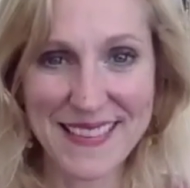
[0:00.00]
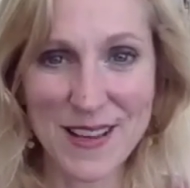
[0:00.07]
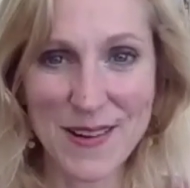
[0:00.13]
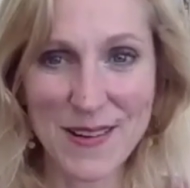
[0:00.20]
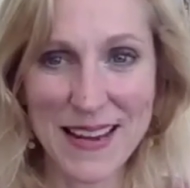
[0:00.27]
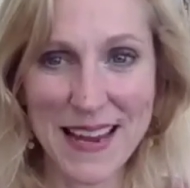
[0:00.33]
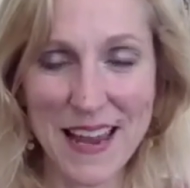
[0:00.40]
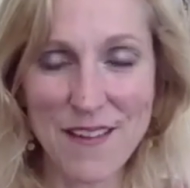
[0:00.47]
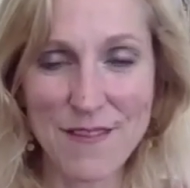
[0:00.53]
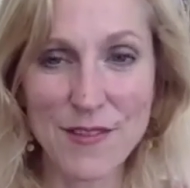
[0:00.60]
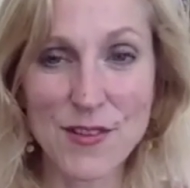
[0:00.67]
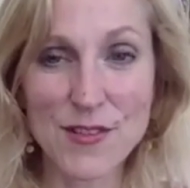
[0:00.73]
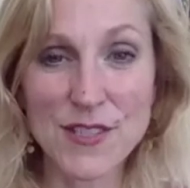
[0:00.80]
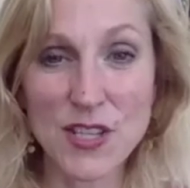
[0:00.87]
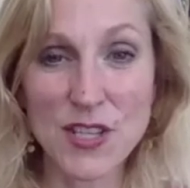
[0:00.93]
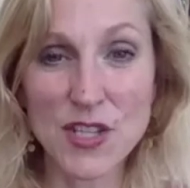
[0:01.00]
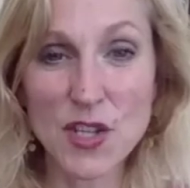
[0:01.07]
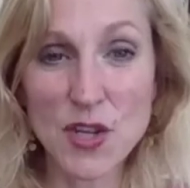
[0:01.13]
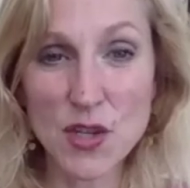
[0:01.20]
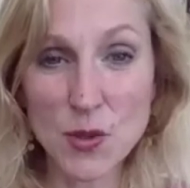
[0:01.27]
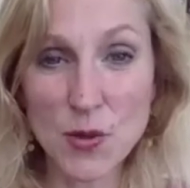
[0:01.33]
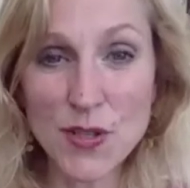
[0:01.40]
okay, versus
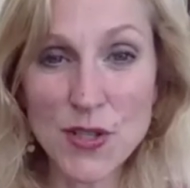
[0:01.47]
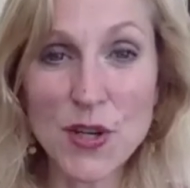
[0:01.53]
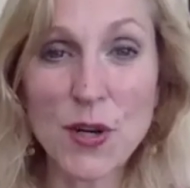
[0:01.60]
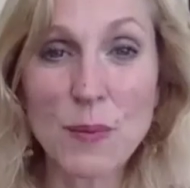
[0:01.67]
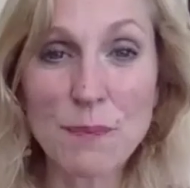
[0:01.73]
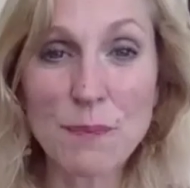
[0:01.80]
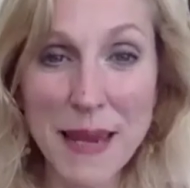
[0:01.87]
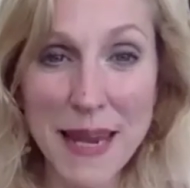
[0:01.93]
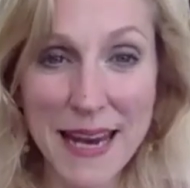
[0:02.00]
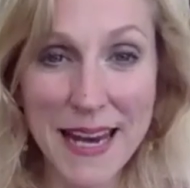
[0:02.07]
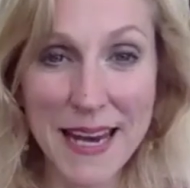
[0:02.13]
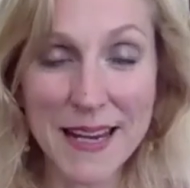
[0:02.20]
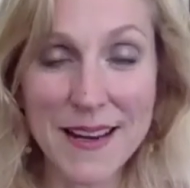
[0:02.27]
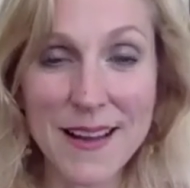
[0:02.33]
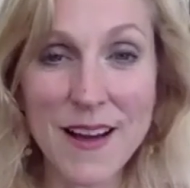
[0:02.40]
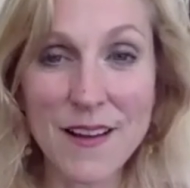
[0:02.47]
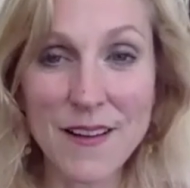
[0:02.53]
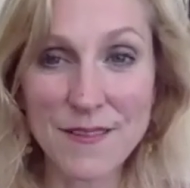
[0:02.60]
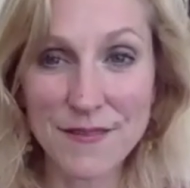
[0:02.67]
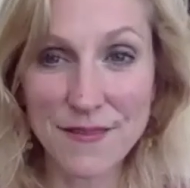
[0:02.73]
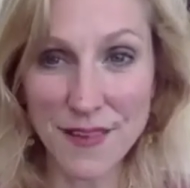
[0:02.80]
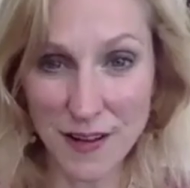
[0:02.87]
short-term pain
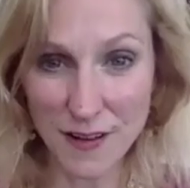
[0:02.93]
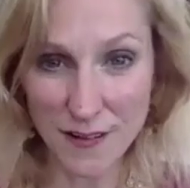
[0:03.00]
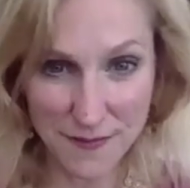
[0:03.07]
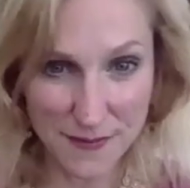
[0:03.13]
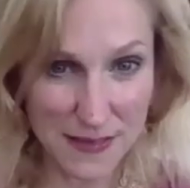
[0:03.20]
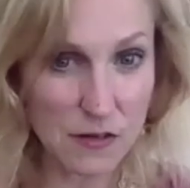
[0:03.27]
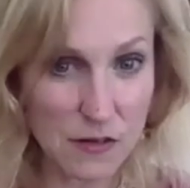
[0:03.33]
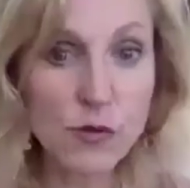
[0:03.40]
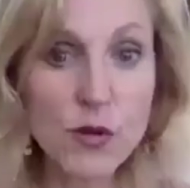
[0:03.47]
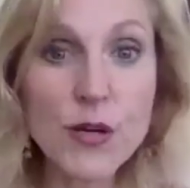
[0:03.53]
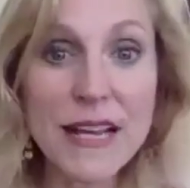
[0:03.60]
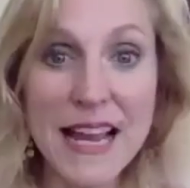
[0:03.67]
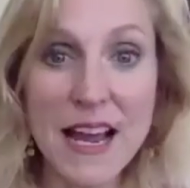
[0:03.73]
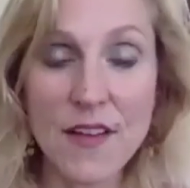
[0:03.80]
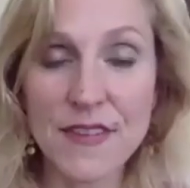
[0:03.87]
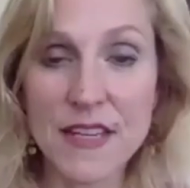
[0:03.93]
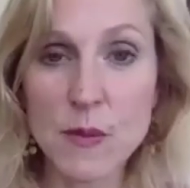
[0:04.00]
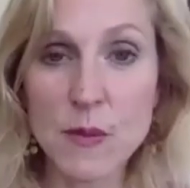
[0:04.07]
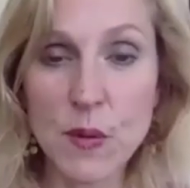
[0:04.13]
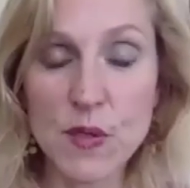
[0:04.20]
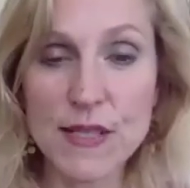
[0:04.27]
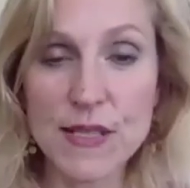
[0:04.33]
of, of rooting out these
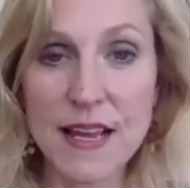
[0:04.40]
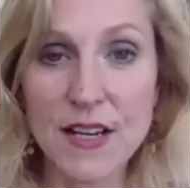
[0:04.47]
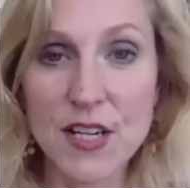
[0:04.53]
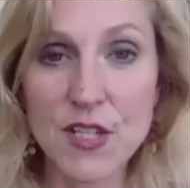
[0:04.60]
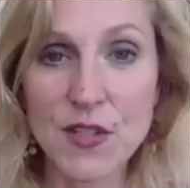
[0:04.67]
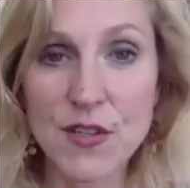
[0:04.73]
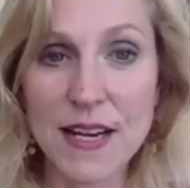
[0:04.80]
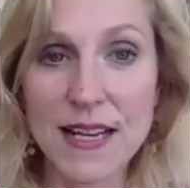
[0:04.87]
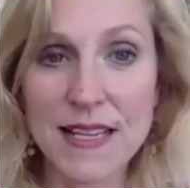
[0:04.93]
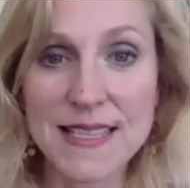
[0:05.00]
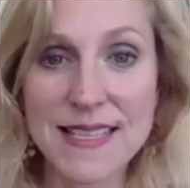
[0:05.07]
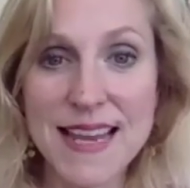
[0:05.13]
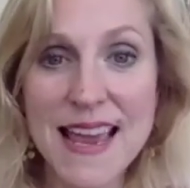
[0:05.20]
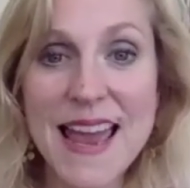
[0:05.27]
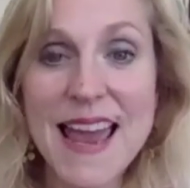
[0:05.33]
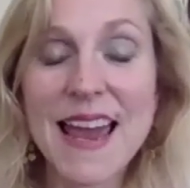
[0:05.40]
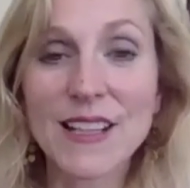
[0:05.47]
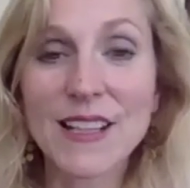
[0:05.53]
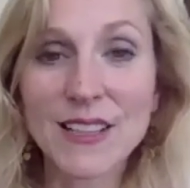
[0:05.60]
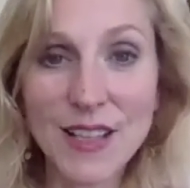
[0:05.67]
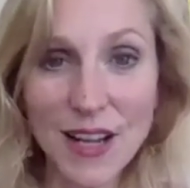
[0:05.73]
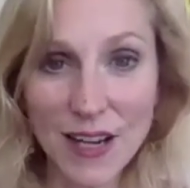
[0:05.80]
personality traits
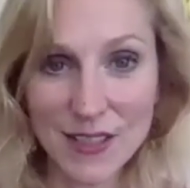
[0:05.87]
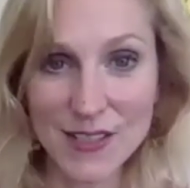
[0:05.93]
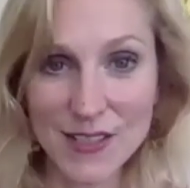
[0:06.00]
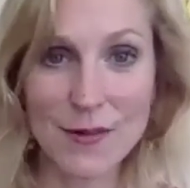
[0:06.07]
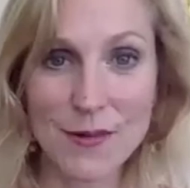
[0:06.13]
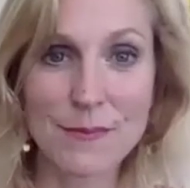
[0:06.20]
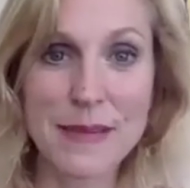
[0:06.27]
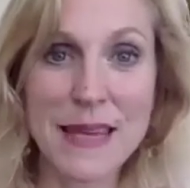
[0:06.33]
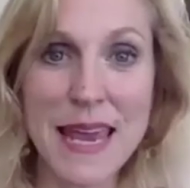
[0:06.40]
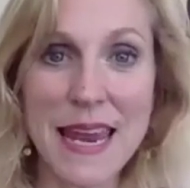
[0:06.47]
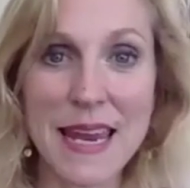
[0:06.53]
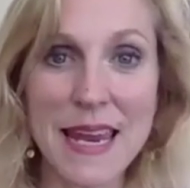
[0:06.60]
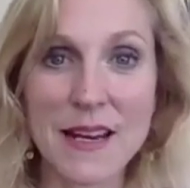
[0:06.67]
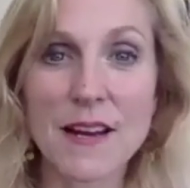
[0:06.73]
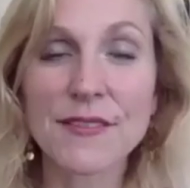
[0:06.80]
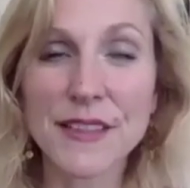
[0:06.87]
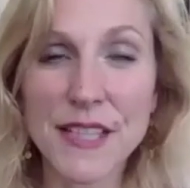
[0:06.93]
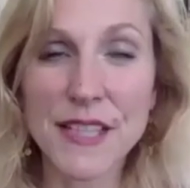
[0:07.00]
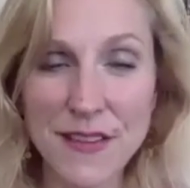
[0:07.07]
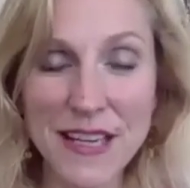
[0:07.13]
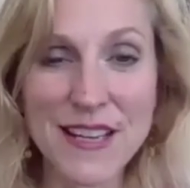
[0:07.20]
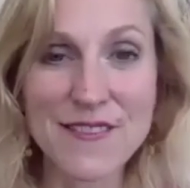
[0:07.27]
and long-term gain of
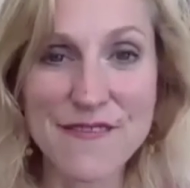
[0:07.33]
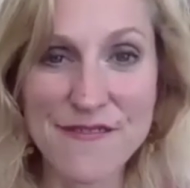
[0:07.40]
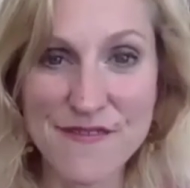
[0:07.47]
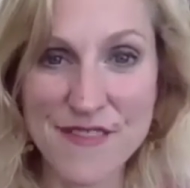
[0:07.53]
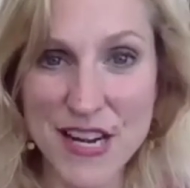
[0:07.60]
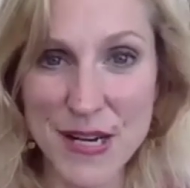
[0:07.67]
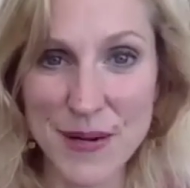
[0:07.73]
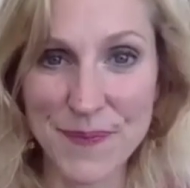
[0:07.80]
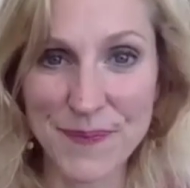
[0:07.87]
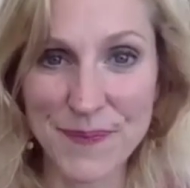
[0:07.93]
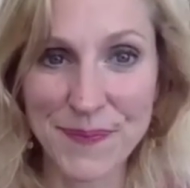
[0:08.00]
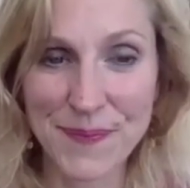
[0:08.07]
living in freedom.